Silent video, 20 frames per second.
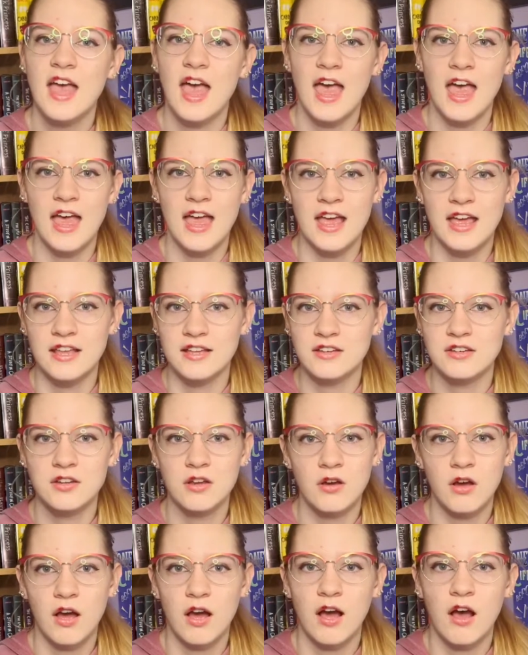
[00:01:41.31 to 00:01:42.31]
and
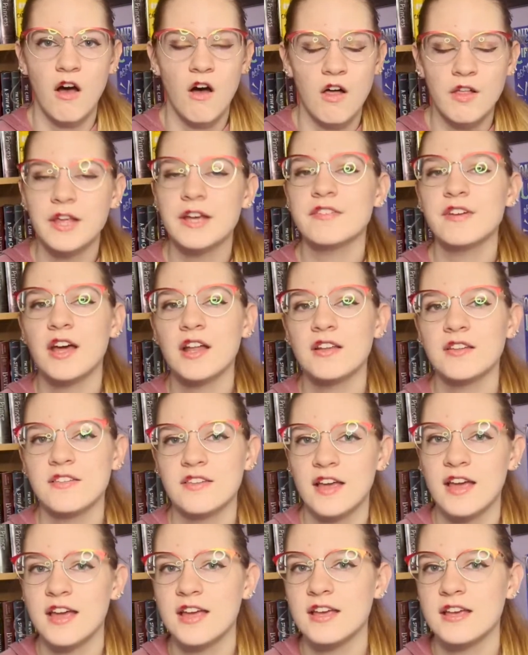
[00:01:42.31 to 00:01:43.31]
all I've got to
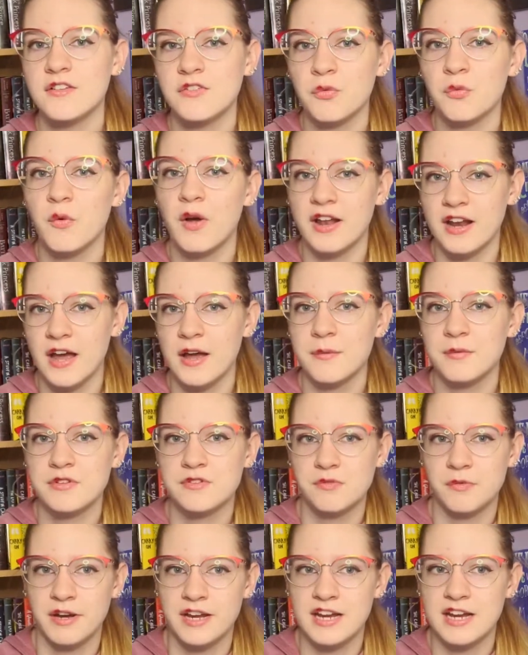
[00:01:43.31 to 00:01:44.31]
say is when I was
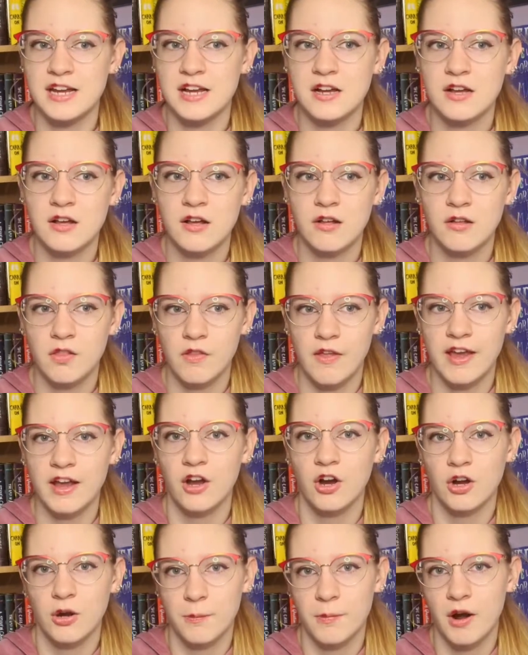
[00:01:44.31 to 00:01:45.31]
reading like
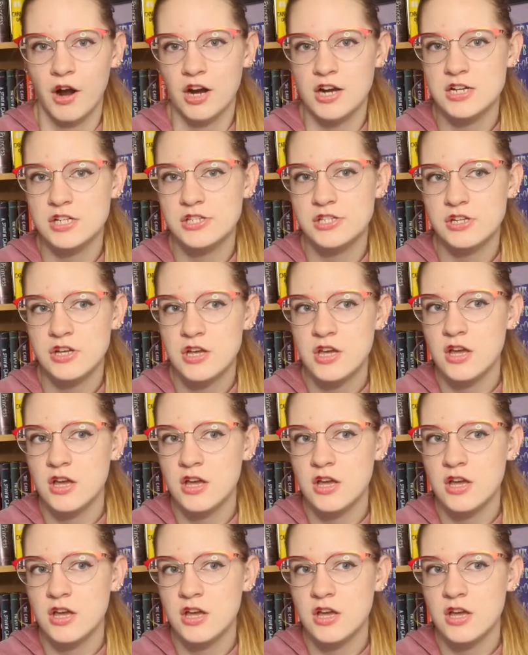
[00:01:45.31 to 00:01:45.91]
her parts,